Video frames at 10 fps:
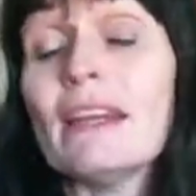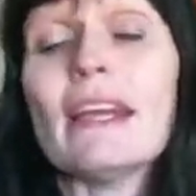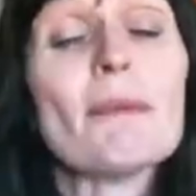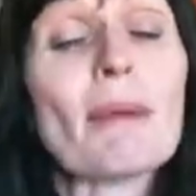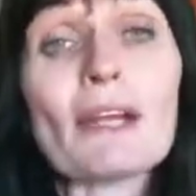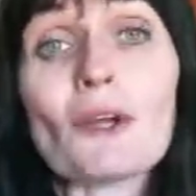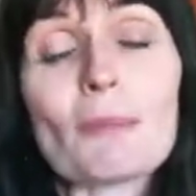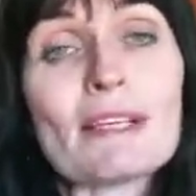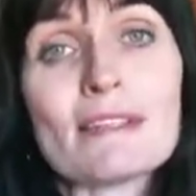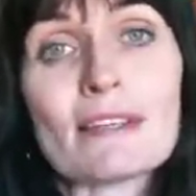It may not
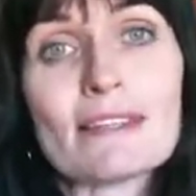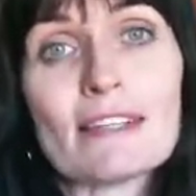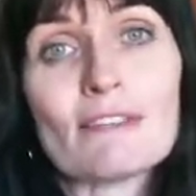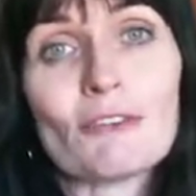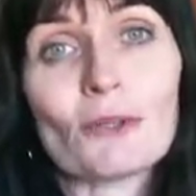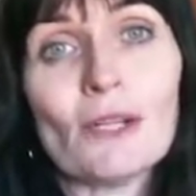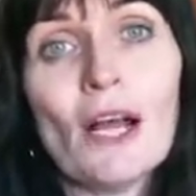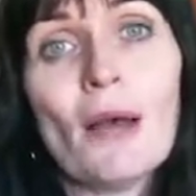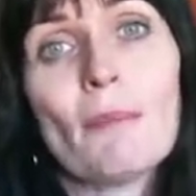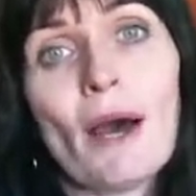be successful,
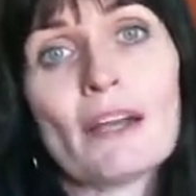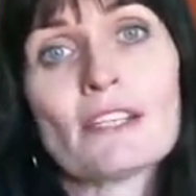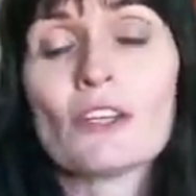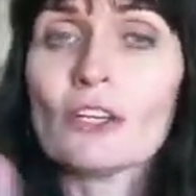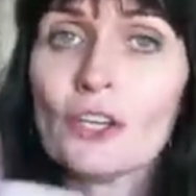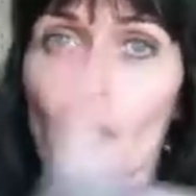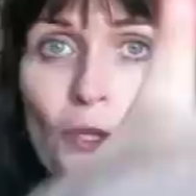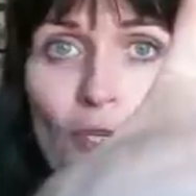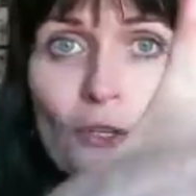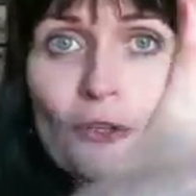but
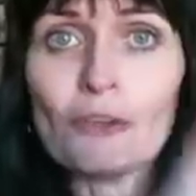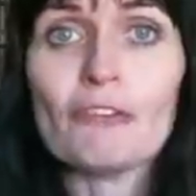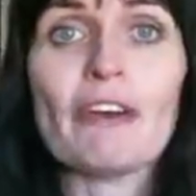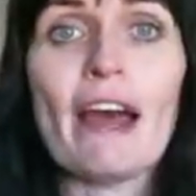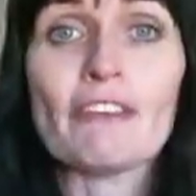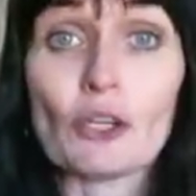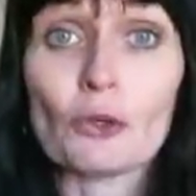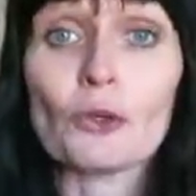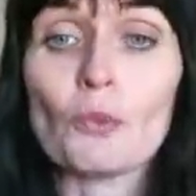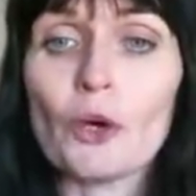go you for having a
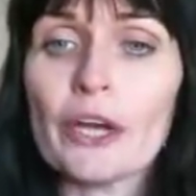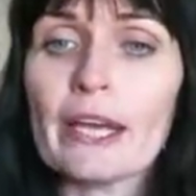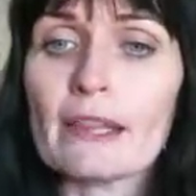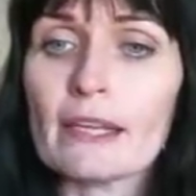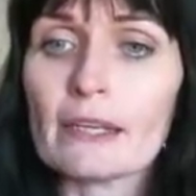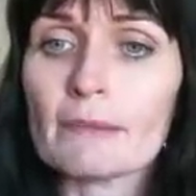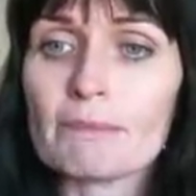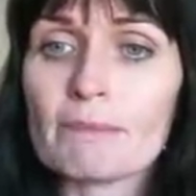good work ethic.